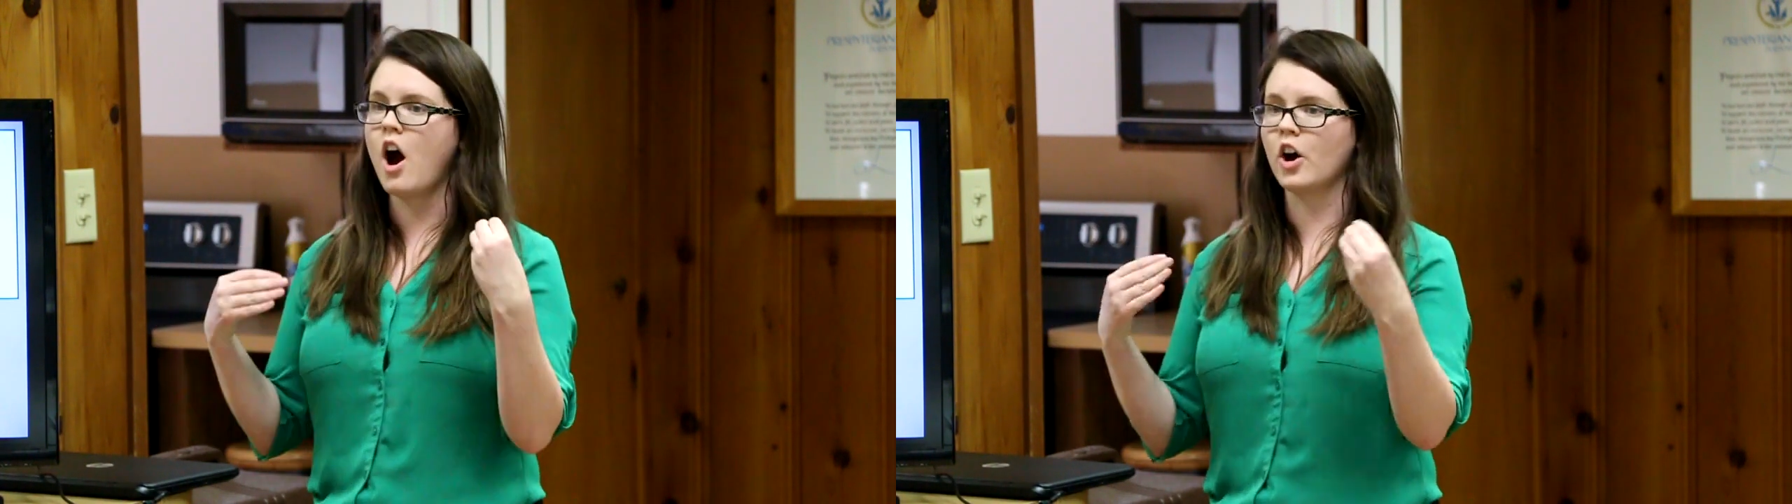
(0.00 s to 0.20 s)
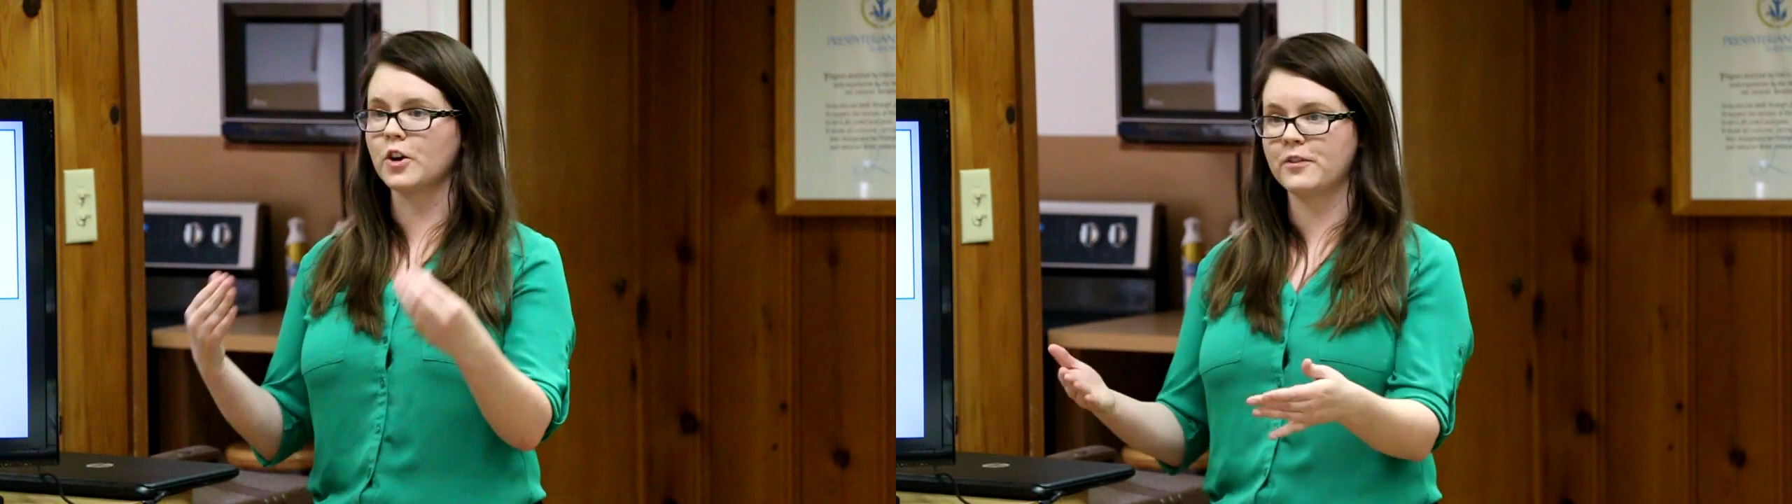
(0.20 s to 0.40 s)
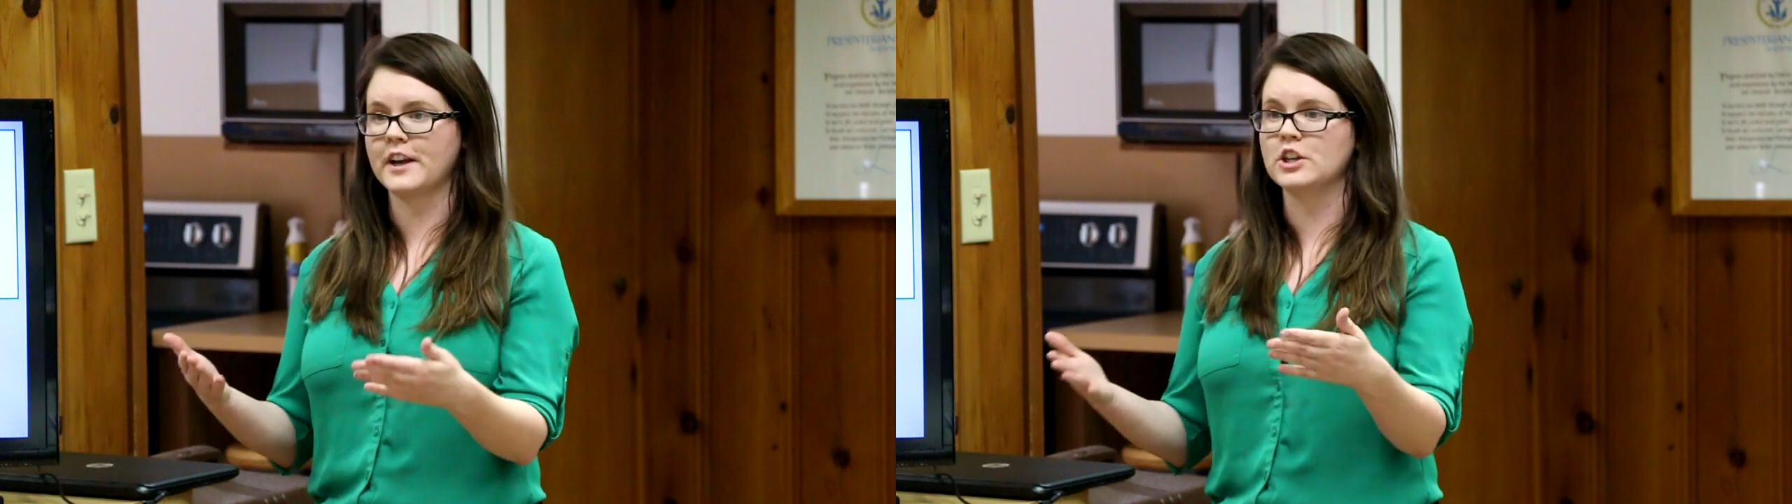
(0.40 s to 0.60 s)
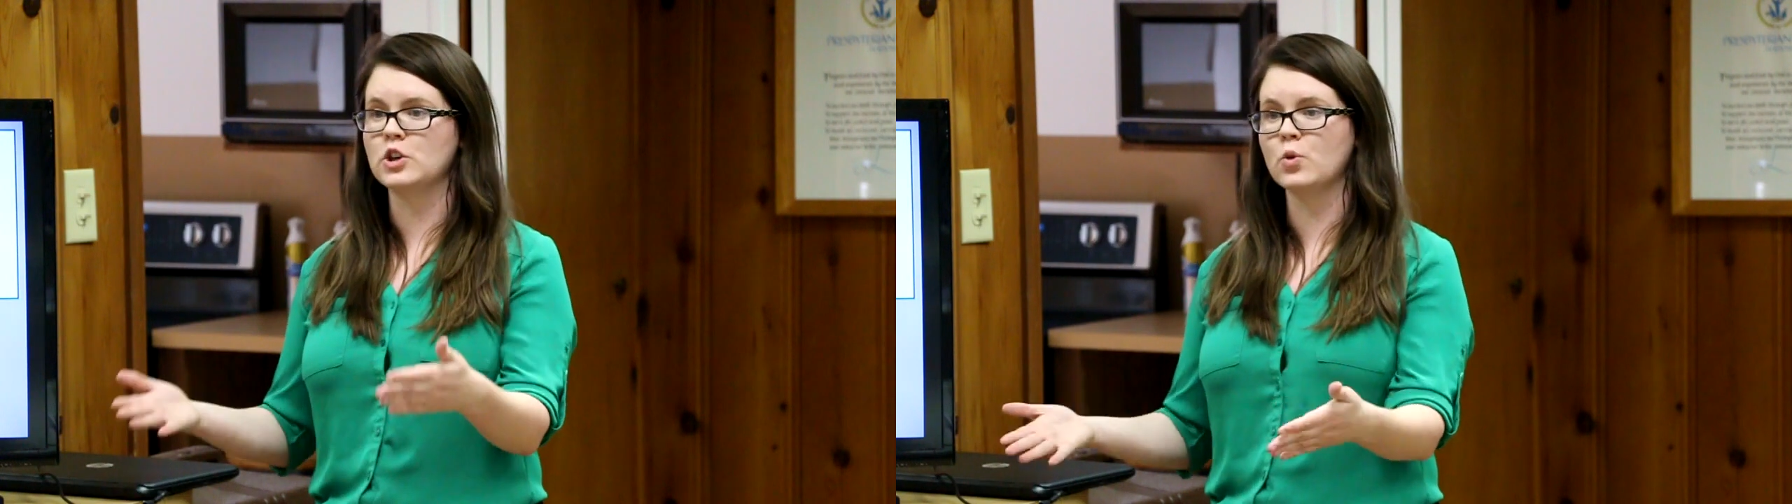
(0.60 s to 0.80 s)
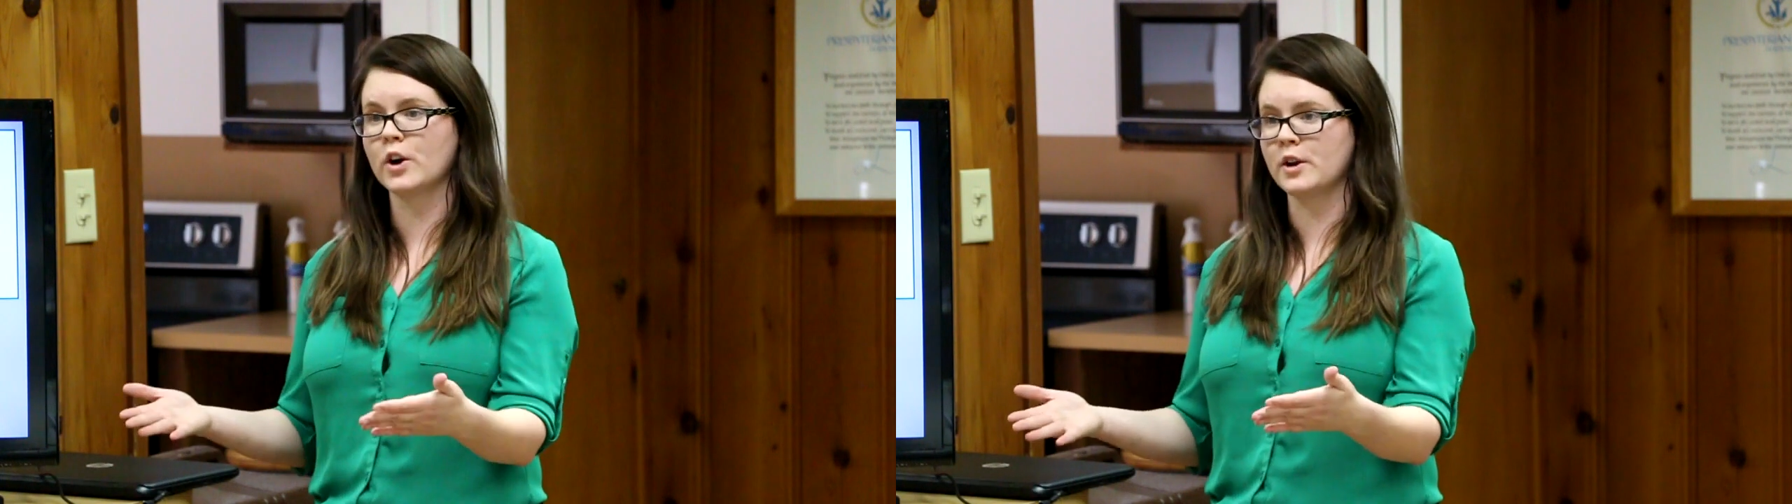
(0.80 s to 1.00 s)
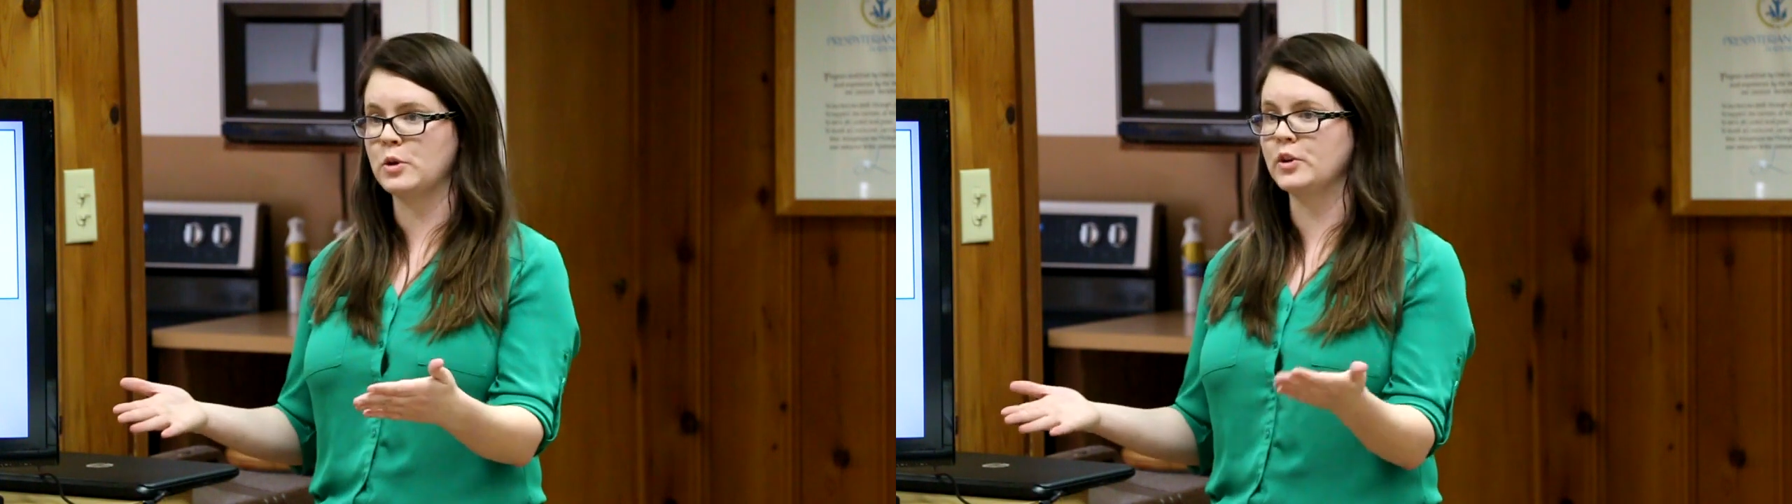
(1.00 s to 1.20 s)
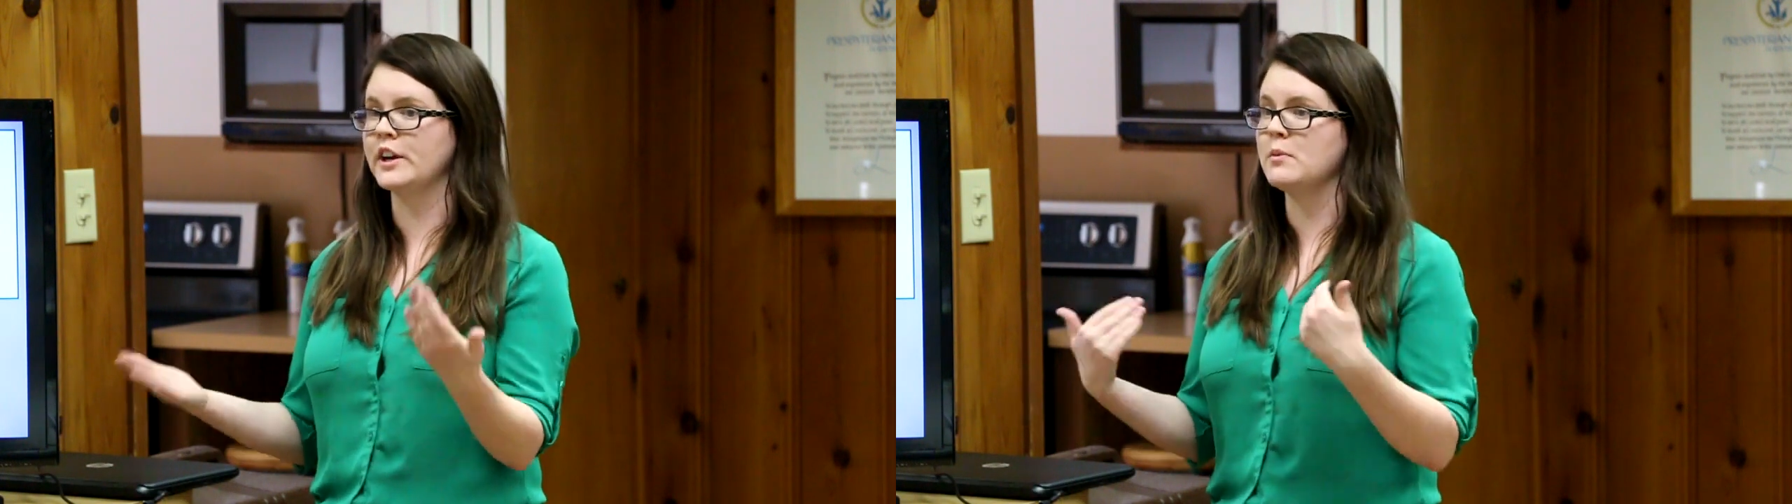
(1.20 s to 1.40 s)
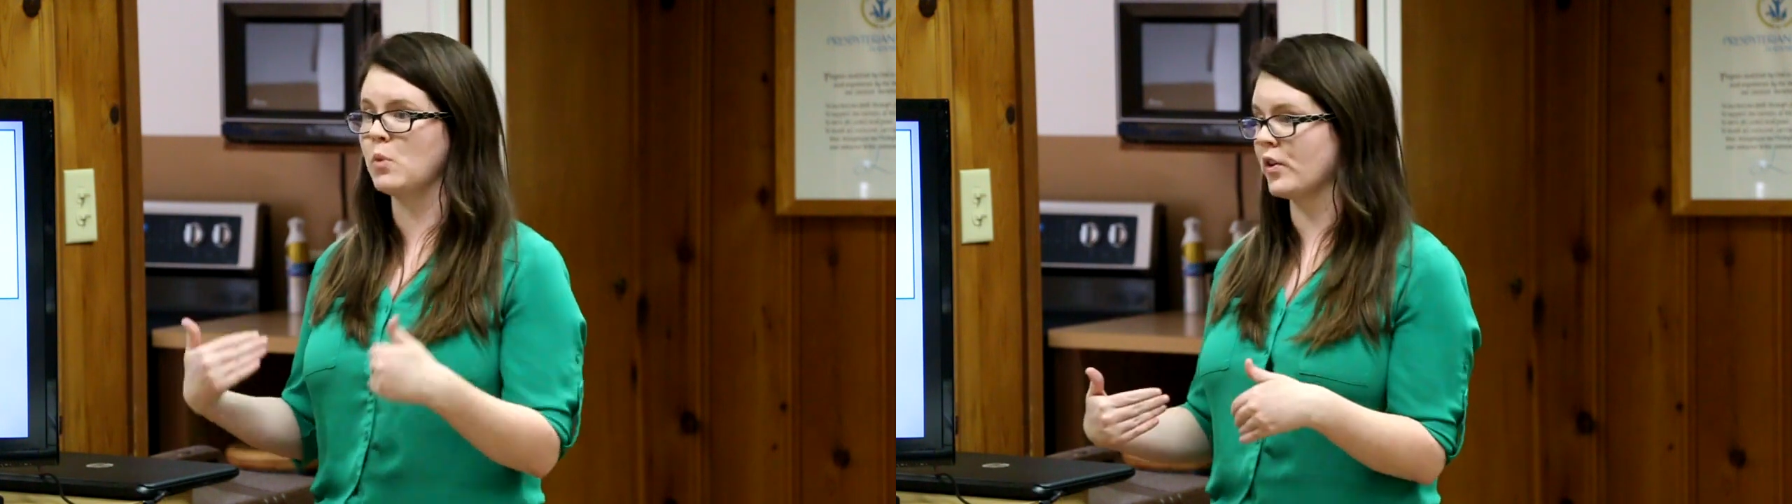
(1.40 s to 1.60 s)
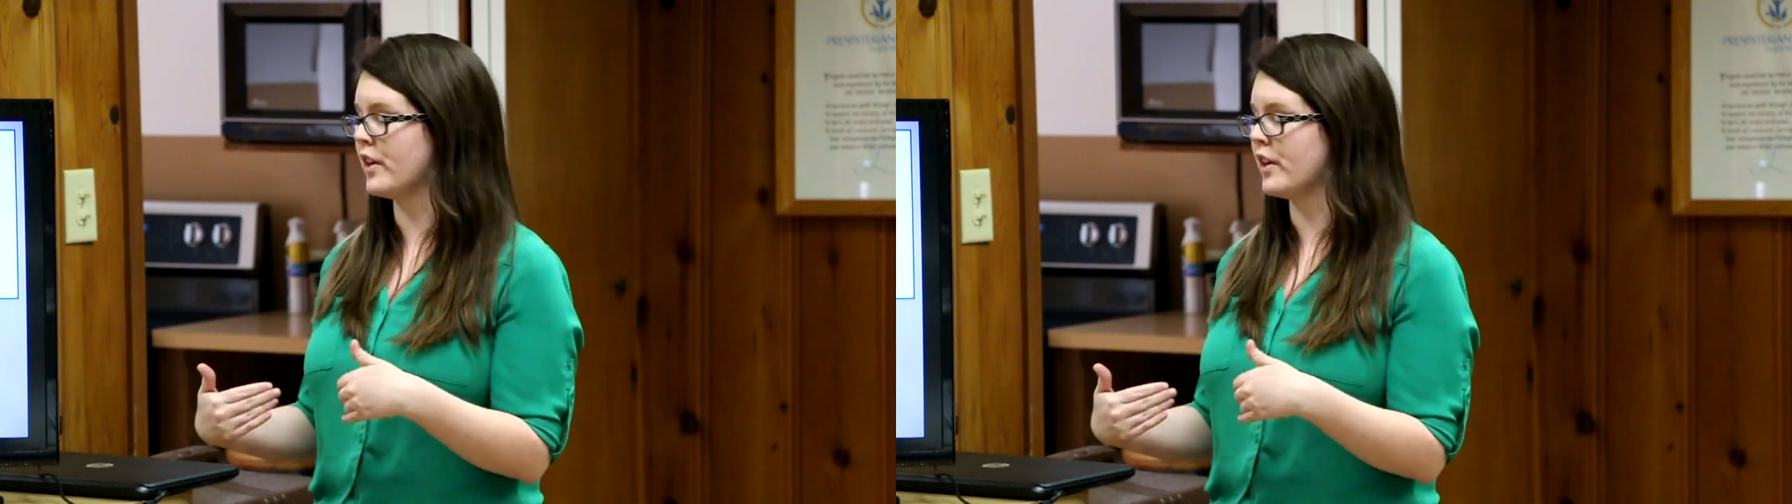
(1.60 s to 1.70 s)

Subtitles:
are affecting your community more